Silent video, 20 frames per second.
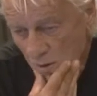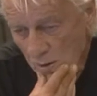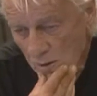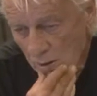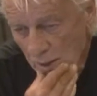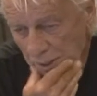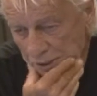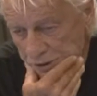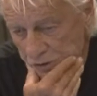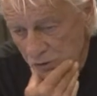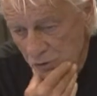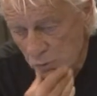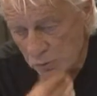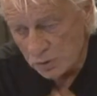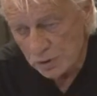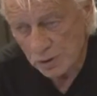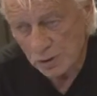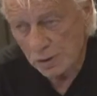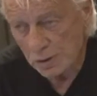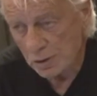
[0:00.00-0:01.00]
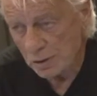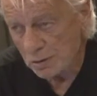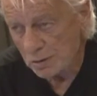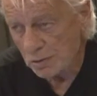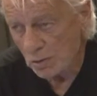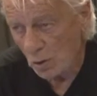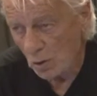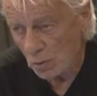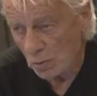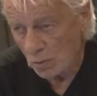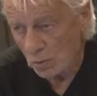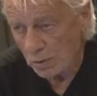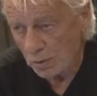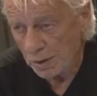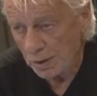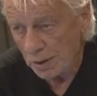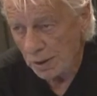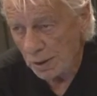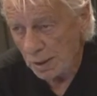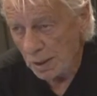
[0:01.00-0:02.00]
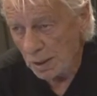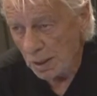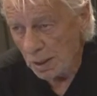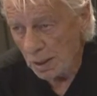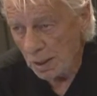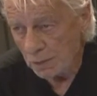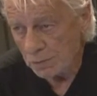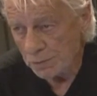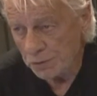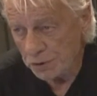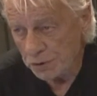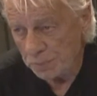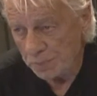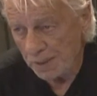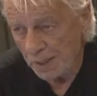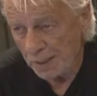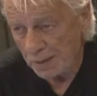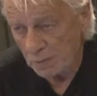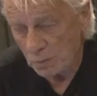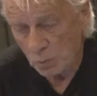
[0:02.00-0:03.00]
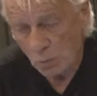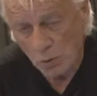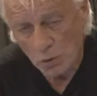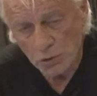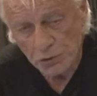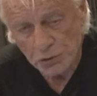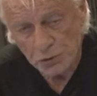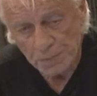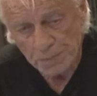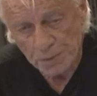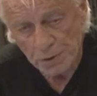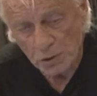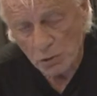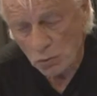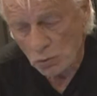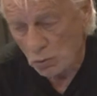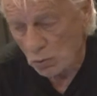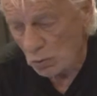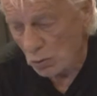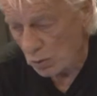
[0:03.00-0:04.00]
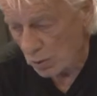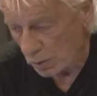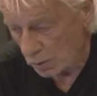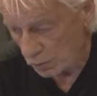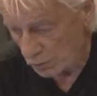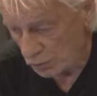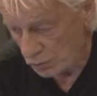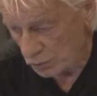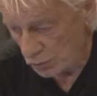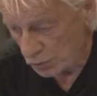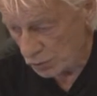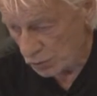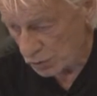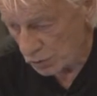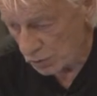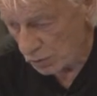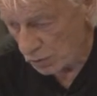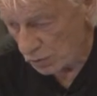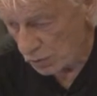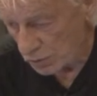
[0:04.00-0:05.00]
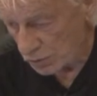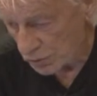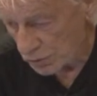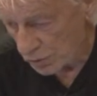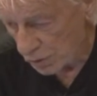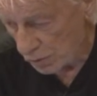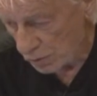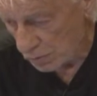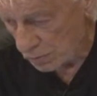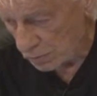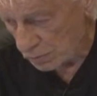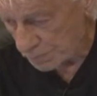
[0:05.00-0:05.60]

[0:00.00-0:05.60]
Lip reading: I just totally respect, worship, and adore George Lawrence Stone.